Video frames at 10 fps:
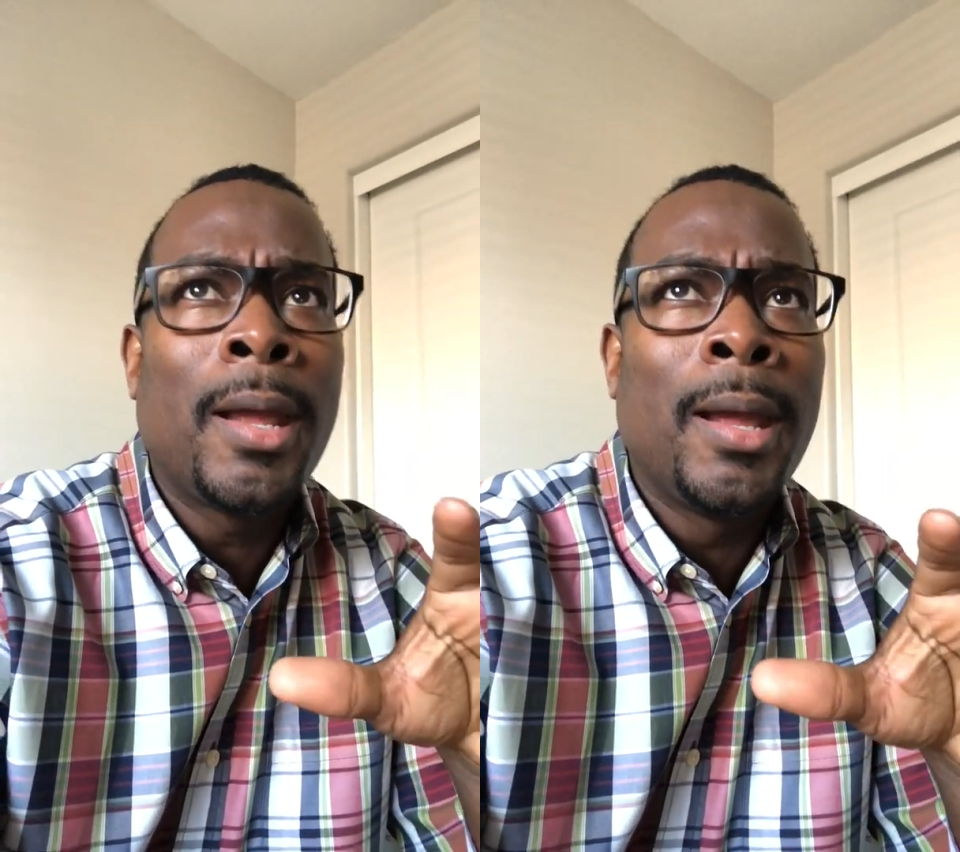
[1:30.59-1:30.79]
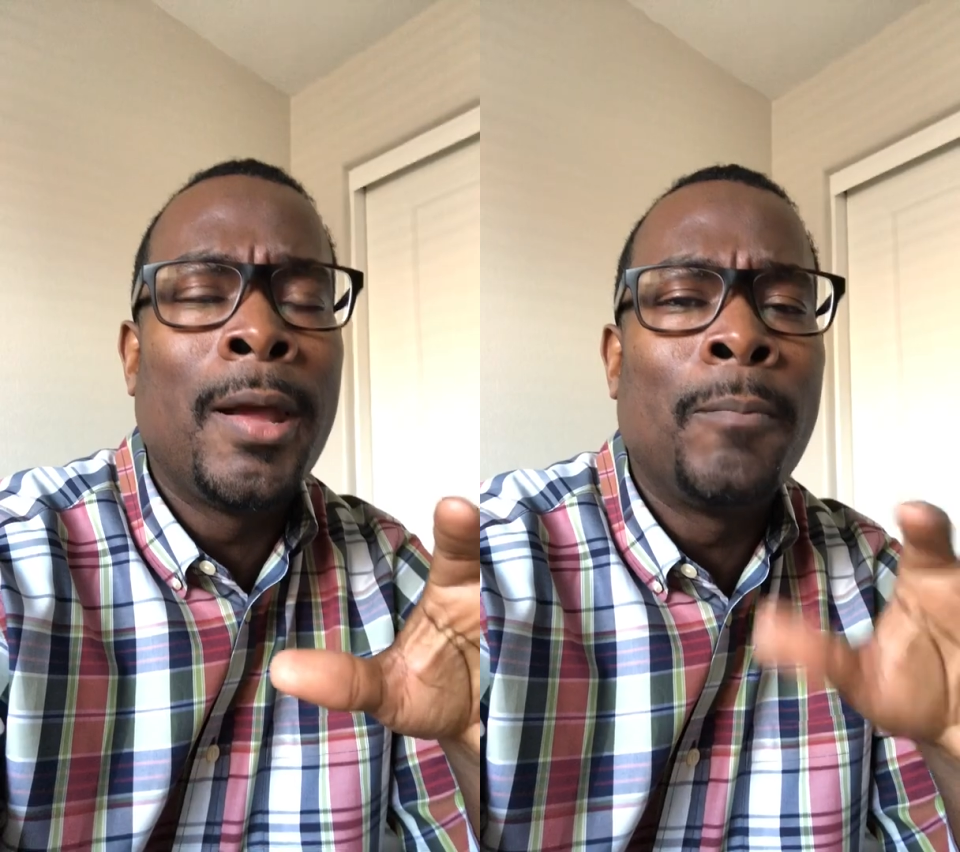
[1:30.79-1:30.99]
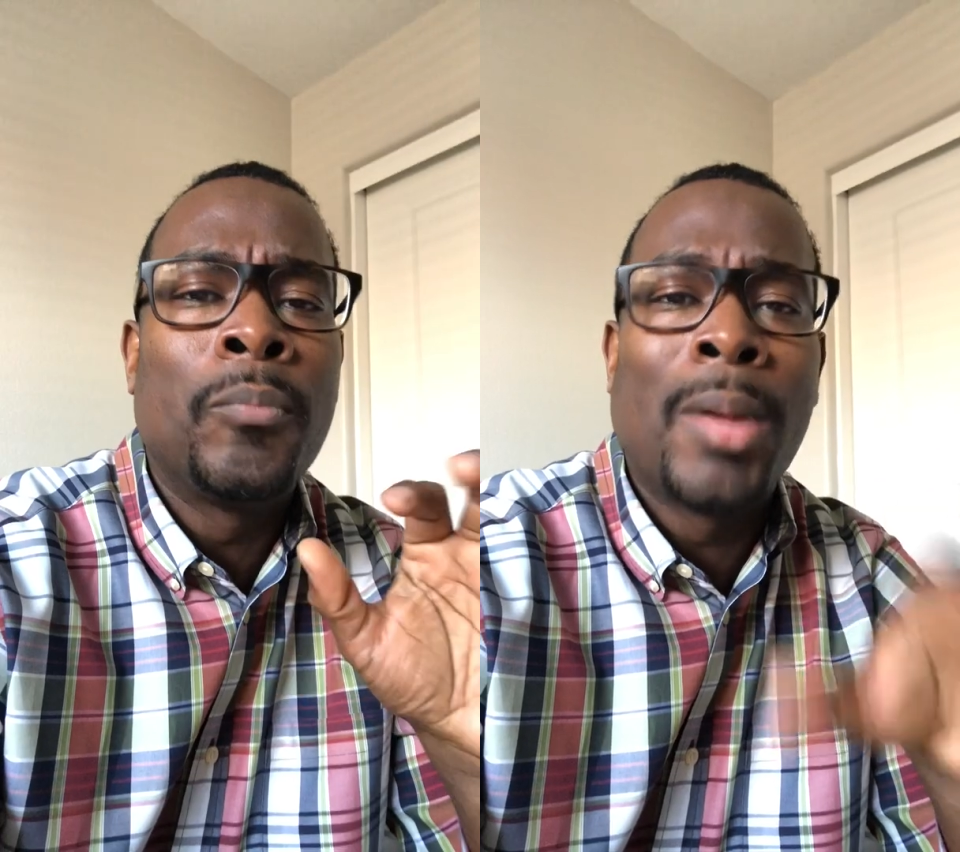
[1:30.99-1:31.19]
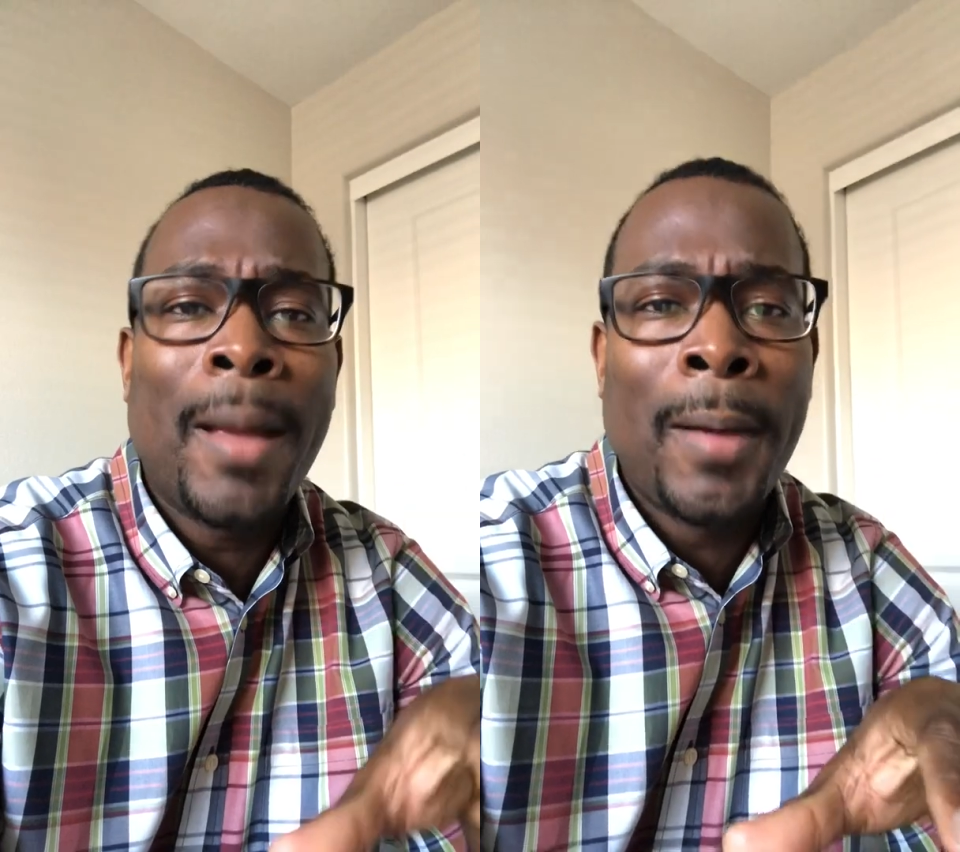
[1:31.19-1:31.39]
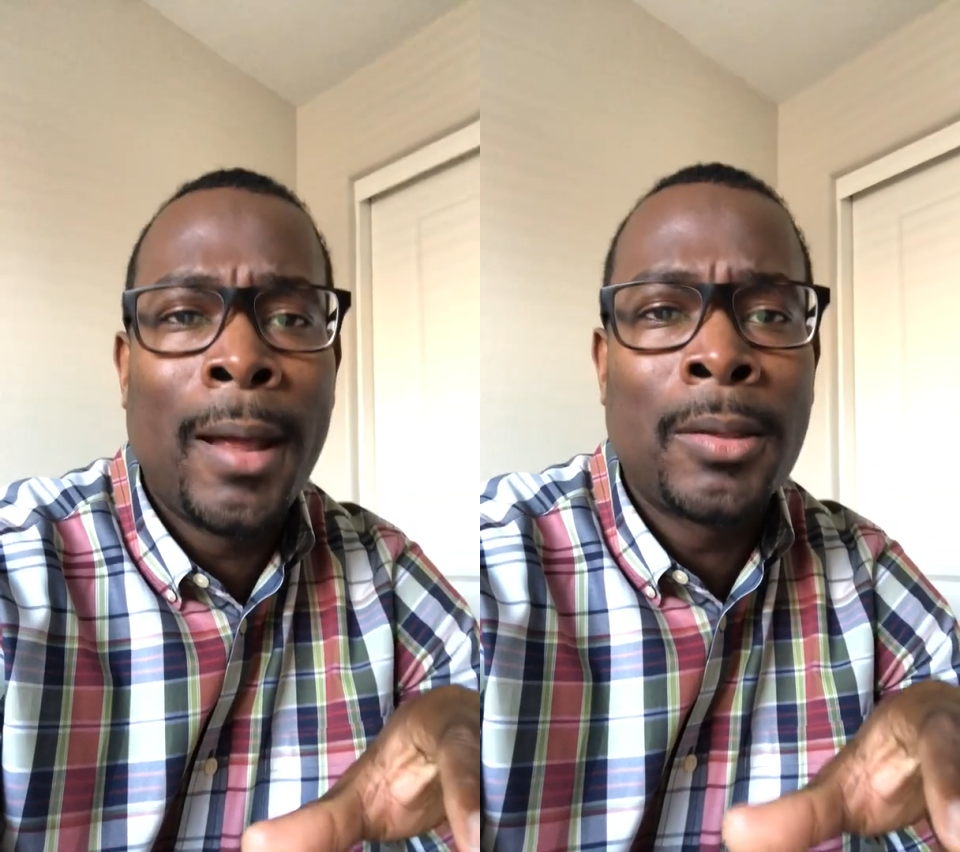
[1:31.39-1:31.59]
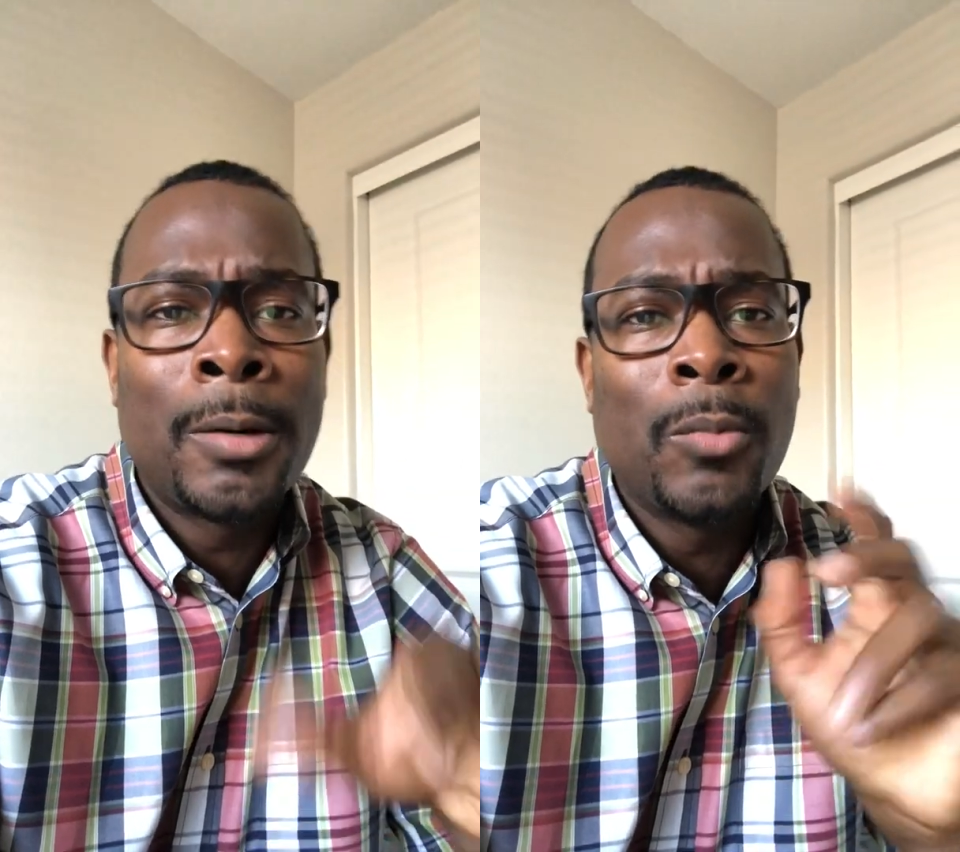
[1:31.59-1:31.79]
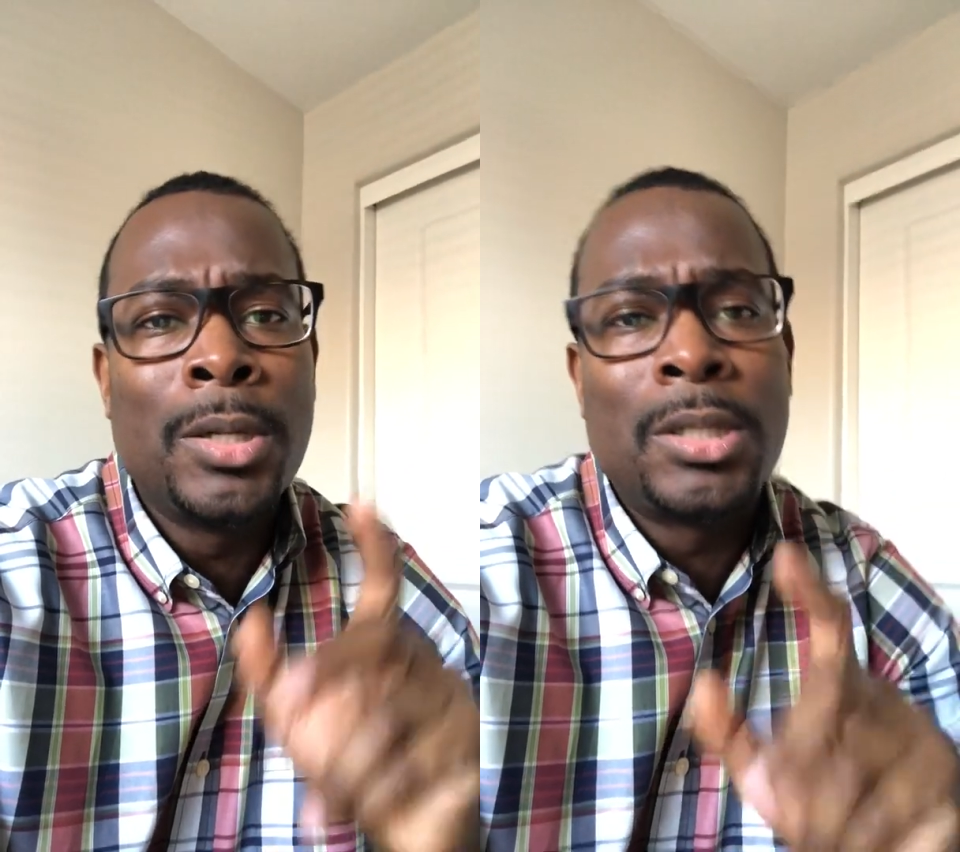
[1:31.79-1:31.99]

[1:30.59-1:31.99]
in Black Panther when